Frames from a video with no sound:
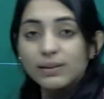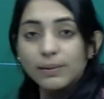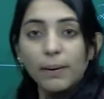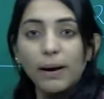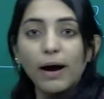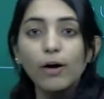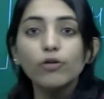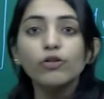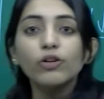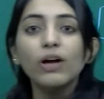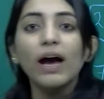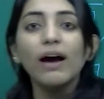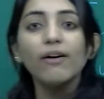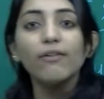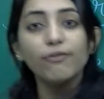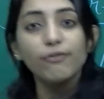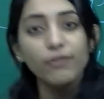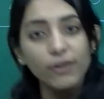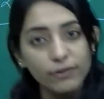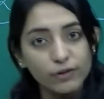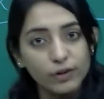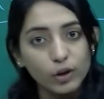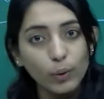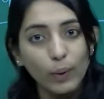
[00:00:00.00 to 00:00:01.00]
about our
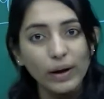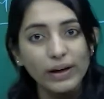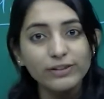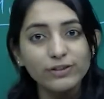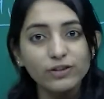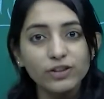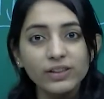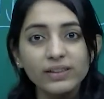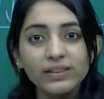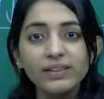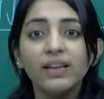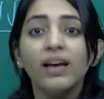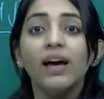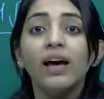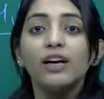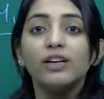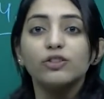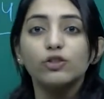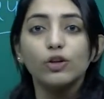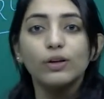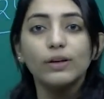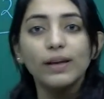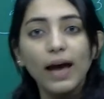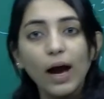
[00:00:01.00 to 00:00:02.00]
fifth question.
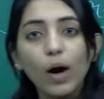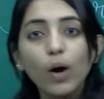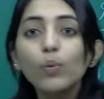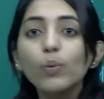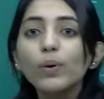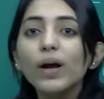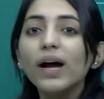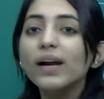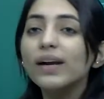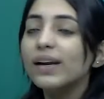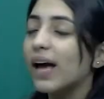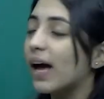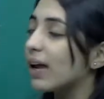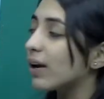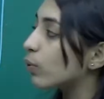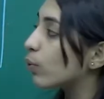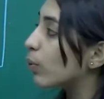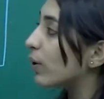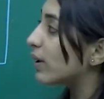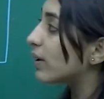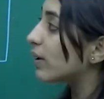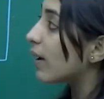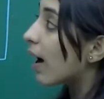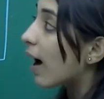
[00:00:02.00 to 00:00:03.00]
So now we are done
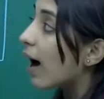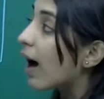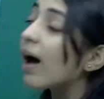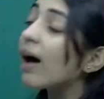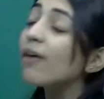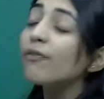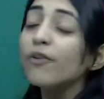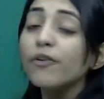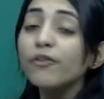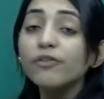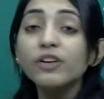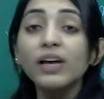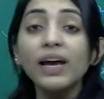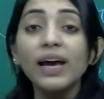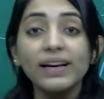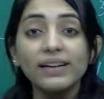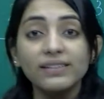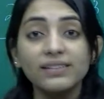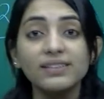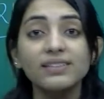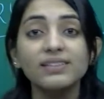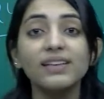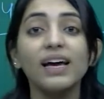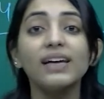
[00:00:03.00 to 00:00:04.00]
with half of the
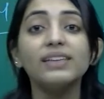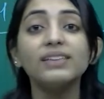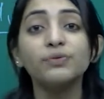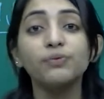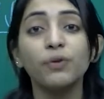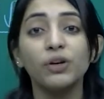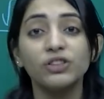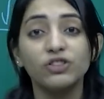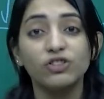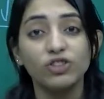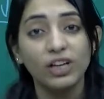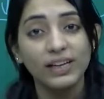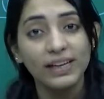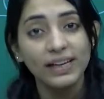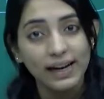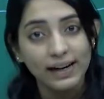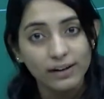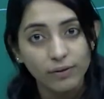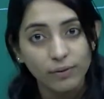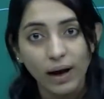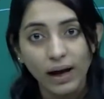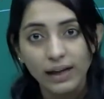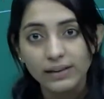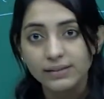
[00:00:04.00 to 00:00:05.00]
exercise for J E E
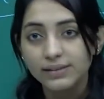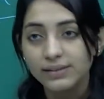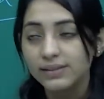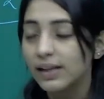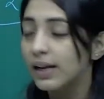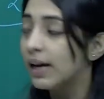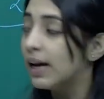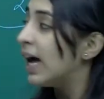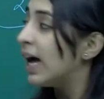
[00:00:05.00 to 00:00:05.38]
Advanced.